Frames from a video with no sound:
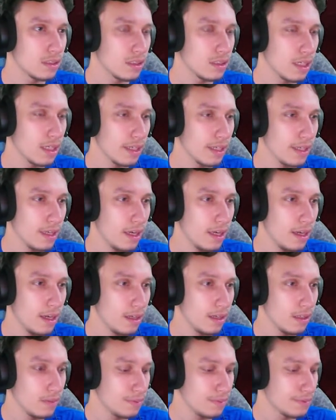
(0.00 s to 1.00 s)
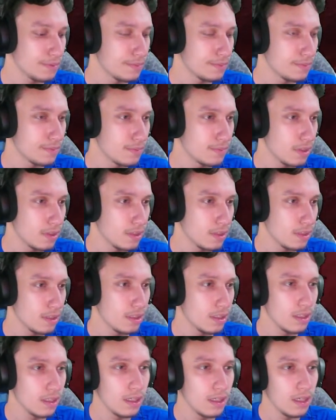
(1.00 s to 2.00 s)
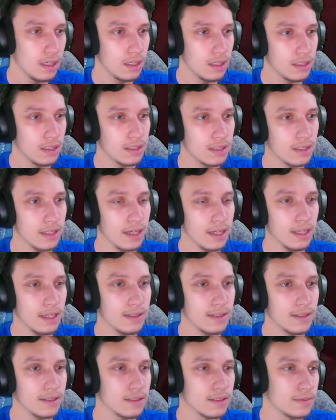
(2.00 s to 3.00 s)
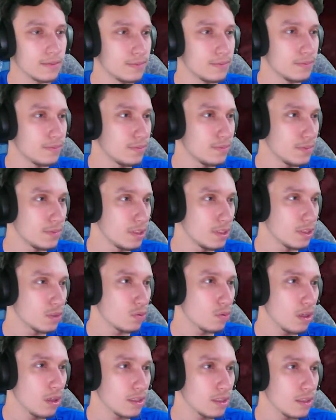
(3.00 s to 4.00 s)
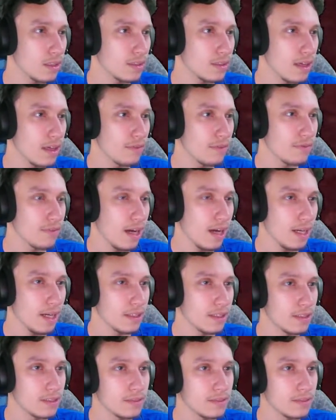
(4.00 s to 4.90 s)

I can't help him. Damn. You're just walking on that fire.